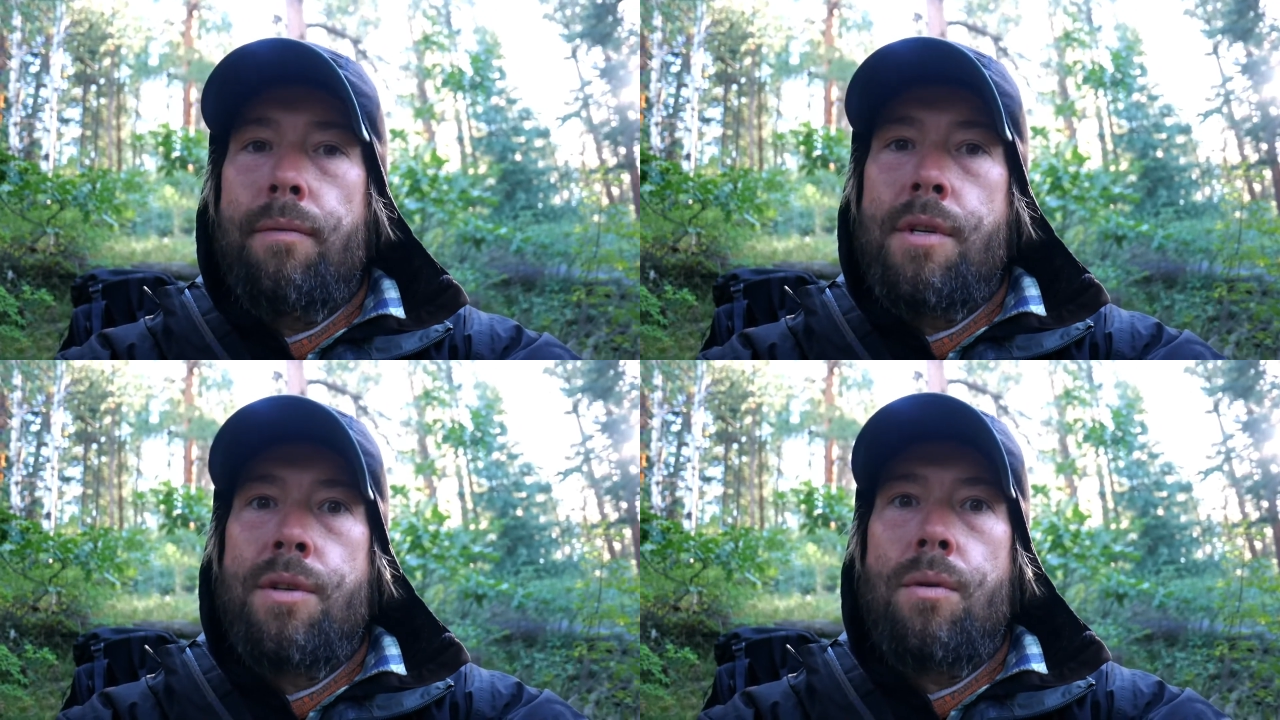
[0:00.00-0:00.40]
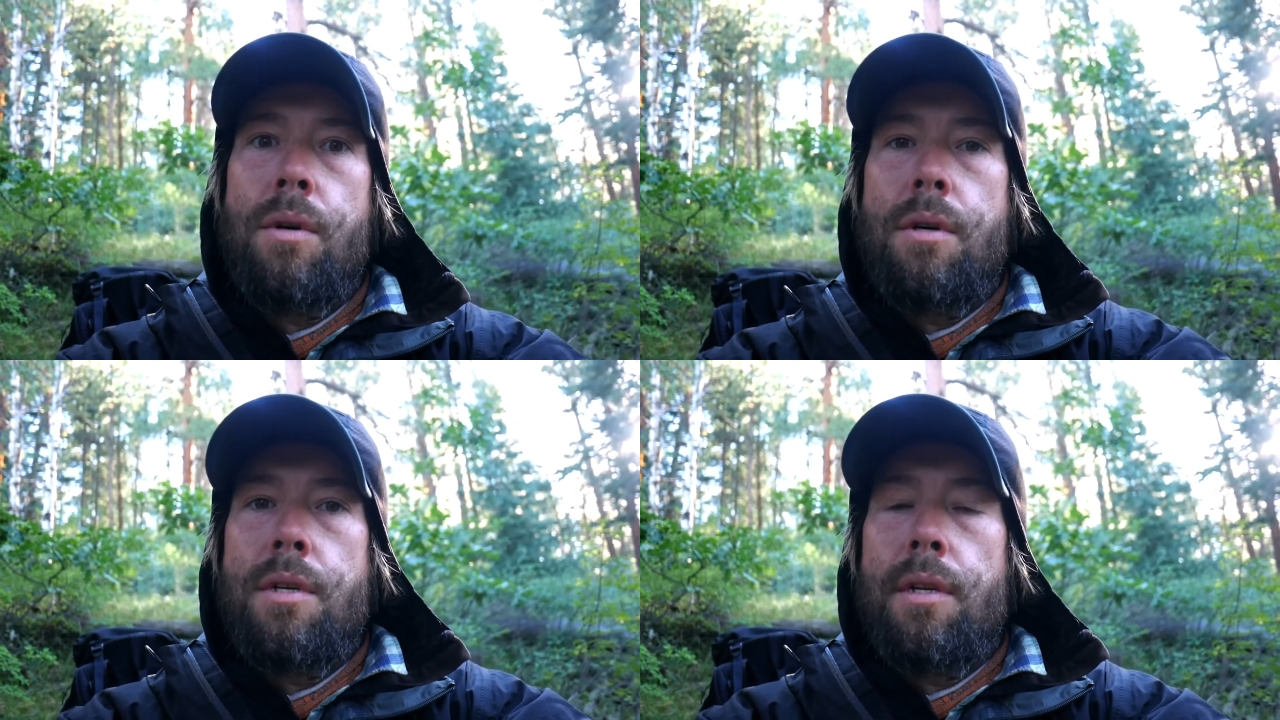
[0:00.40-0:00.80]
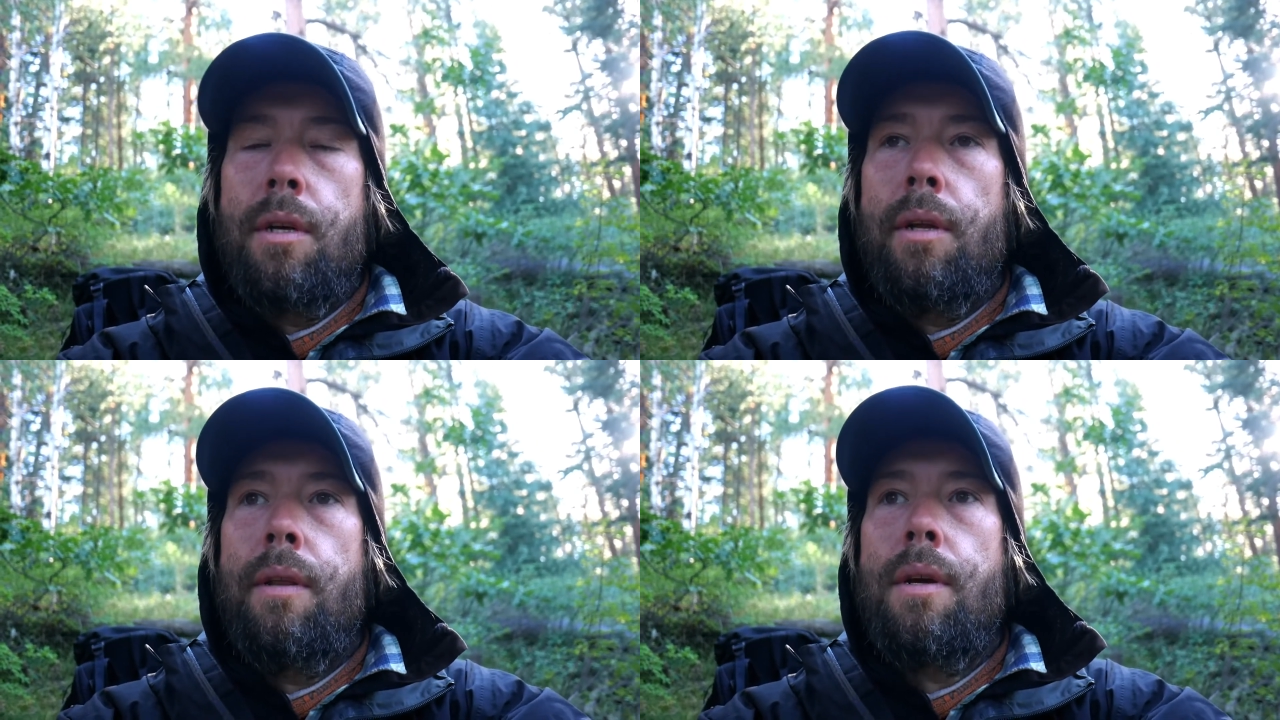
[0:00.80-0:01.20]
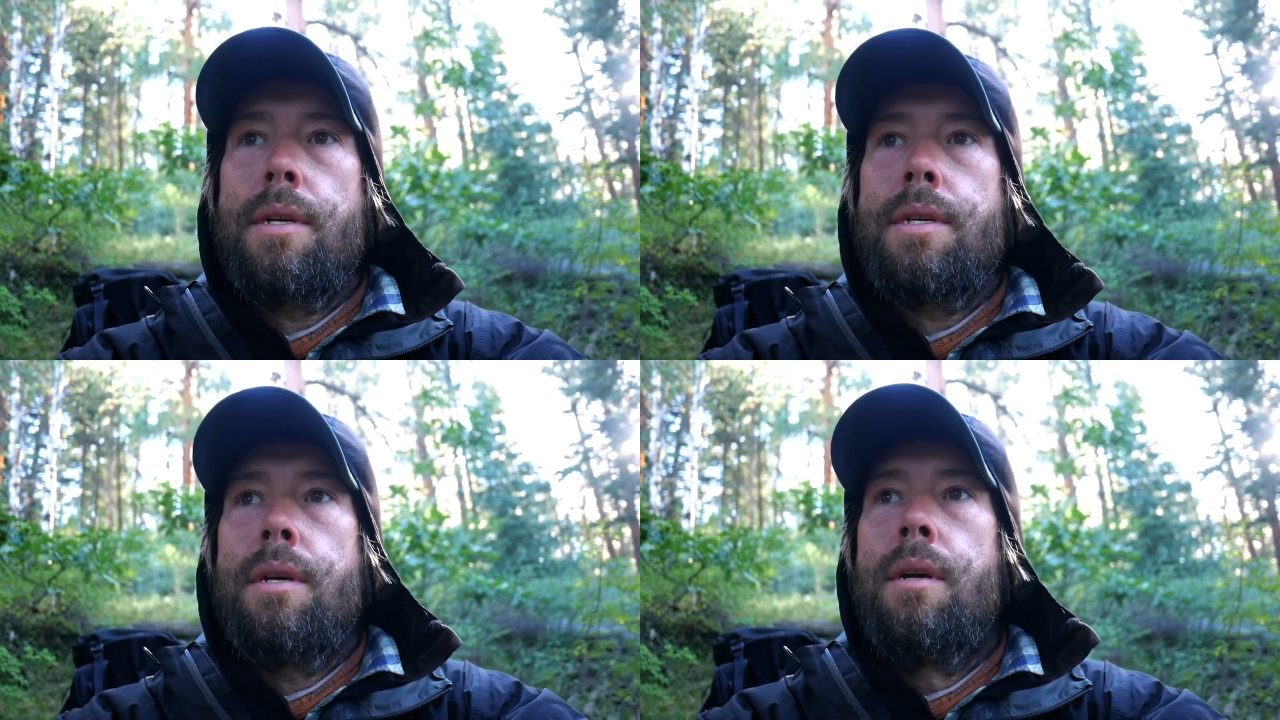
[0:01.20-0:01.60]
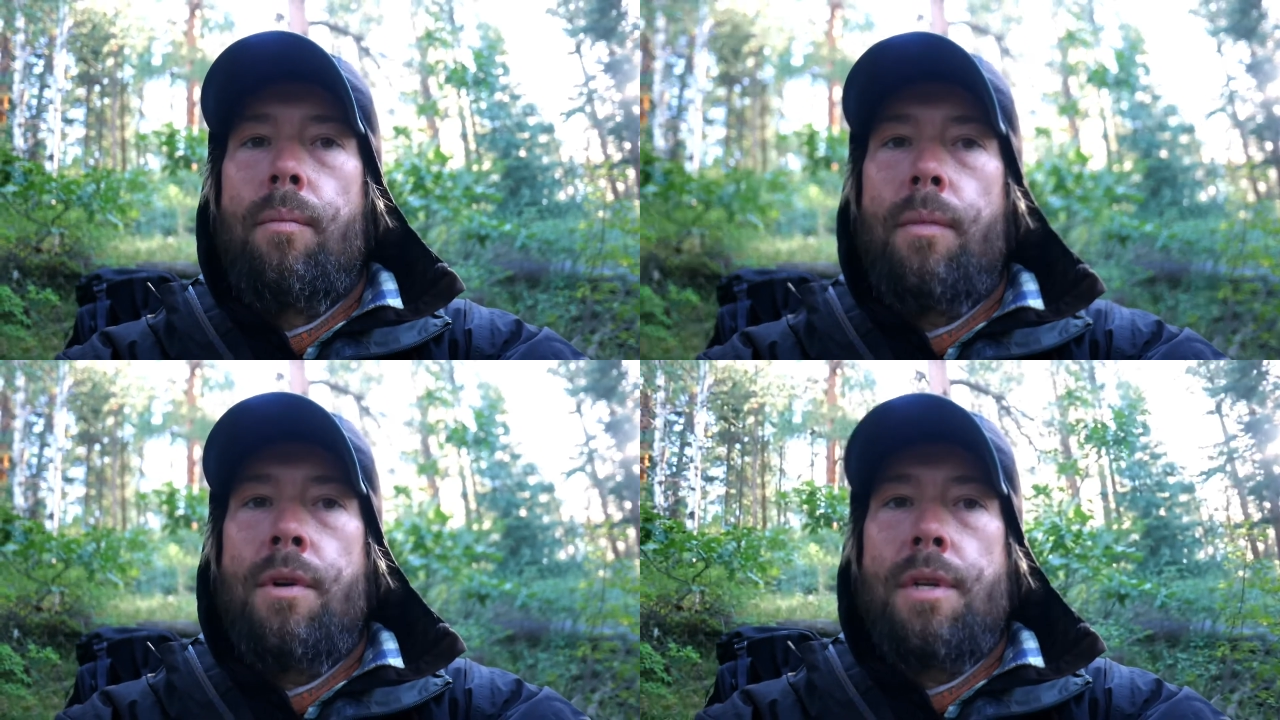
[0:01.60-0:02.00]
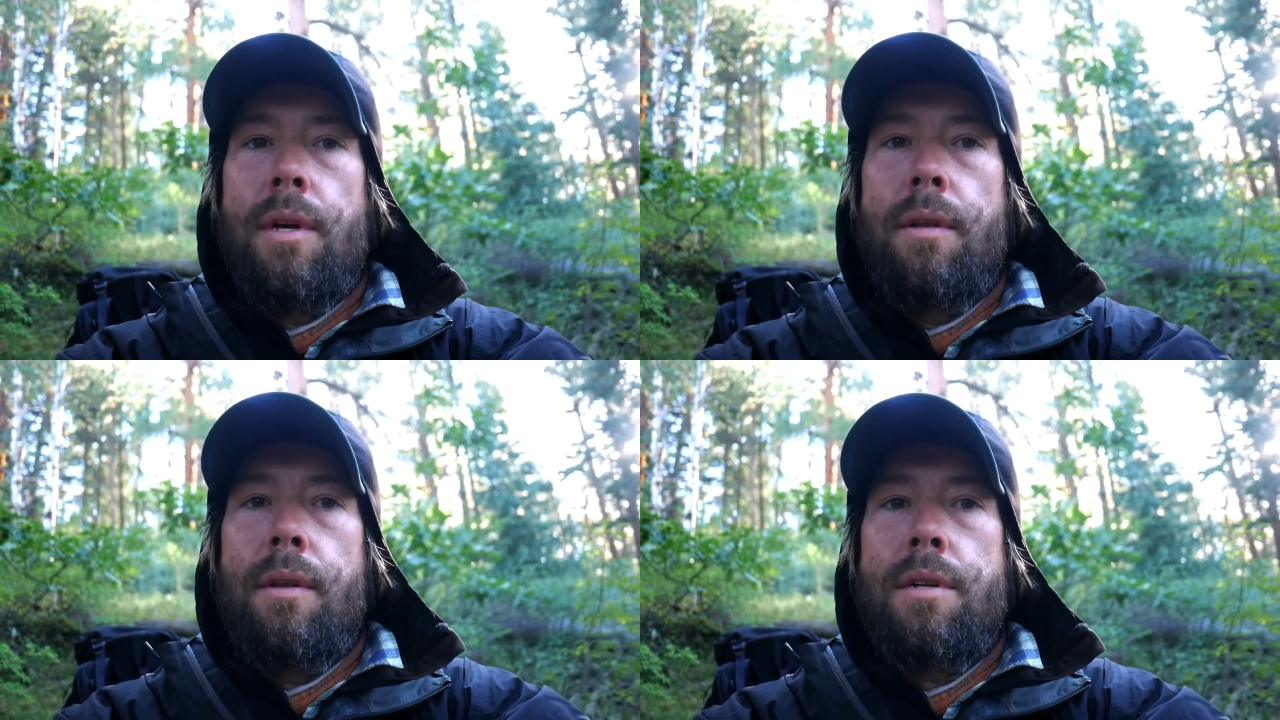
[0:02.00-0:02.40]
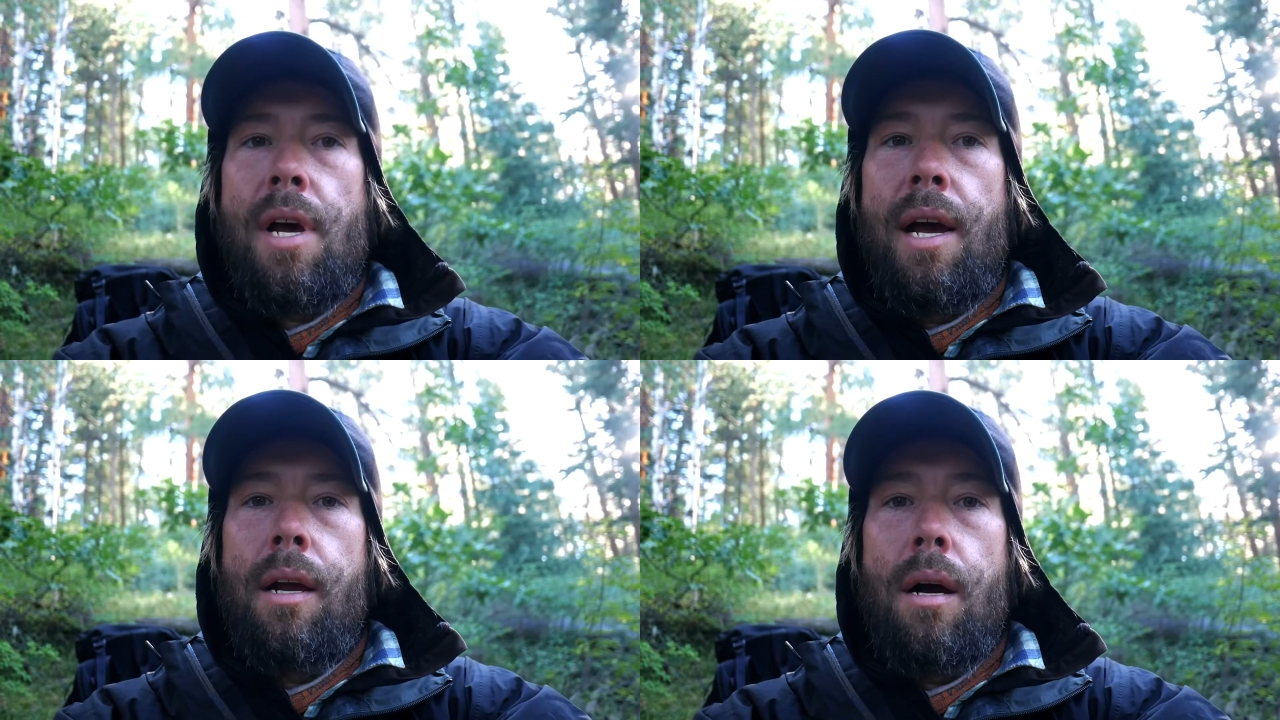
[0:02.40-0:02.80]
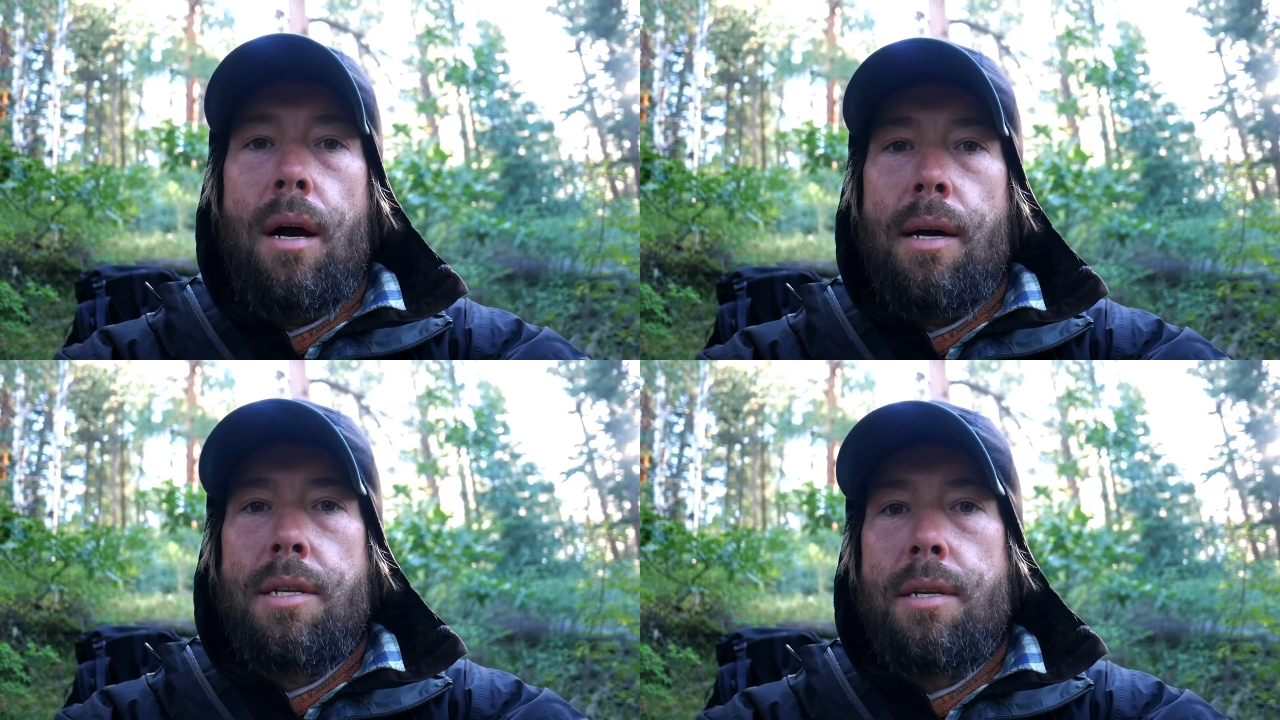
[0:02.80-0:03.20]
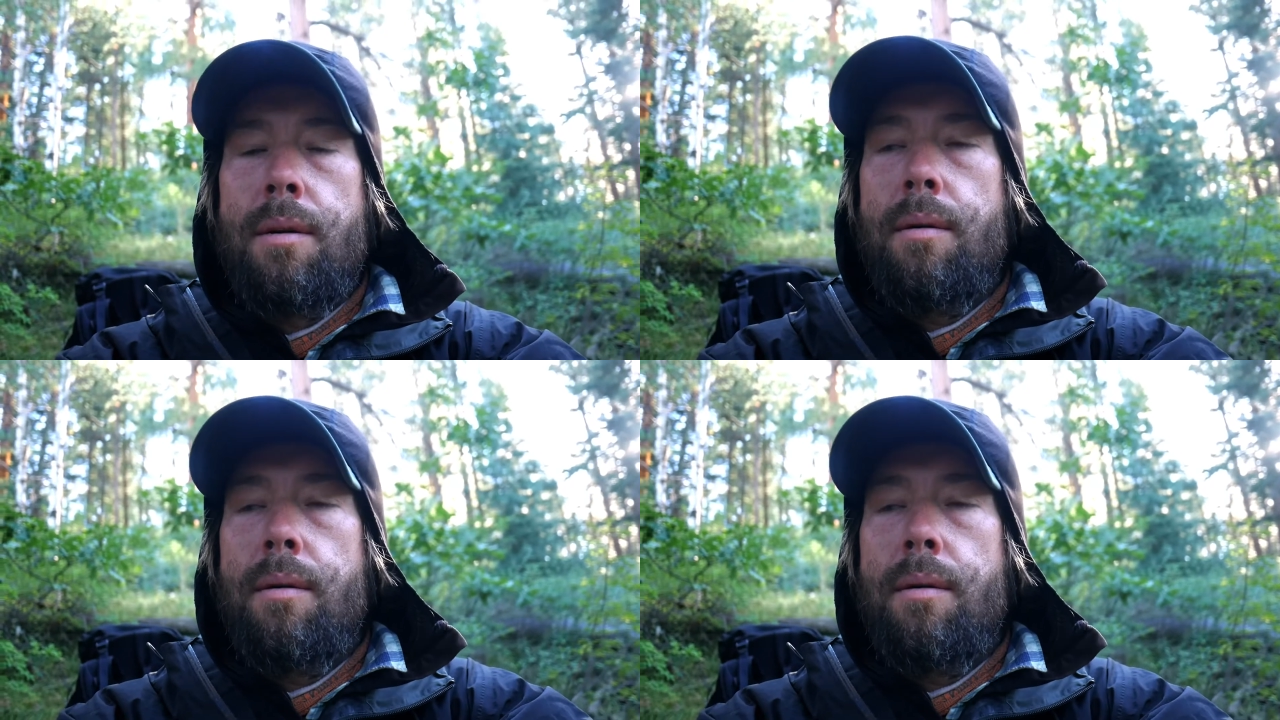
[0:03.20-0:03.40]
resort or something like this. There's a high cost,